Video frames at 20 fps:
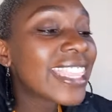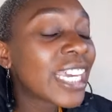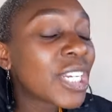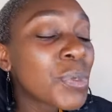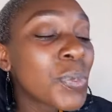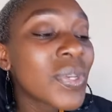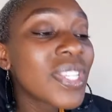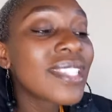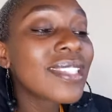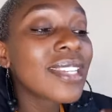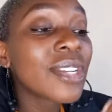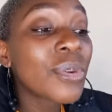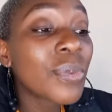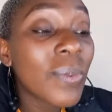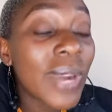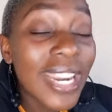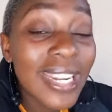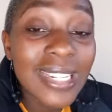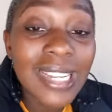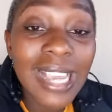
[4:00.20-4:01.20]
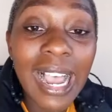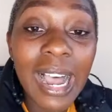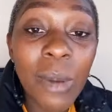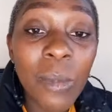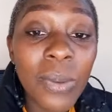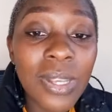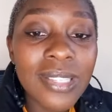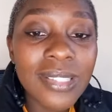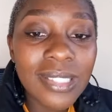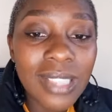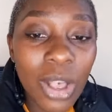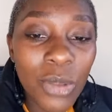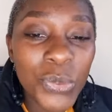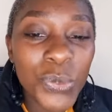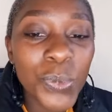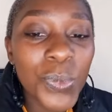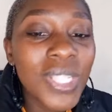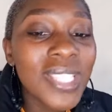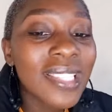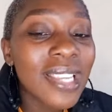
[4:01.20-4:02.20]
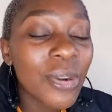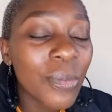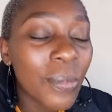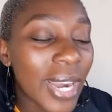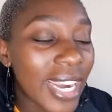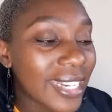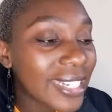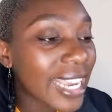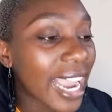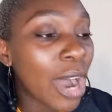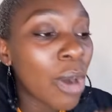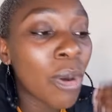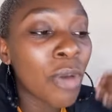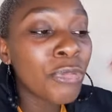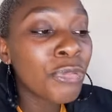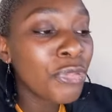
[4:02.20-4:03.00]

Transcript: that we surrender ourselves, we surrender our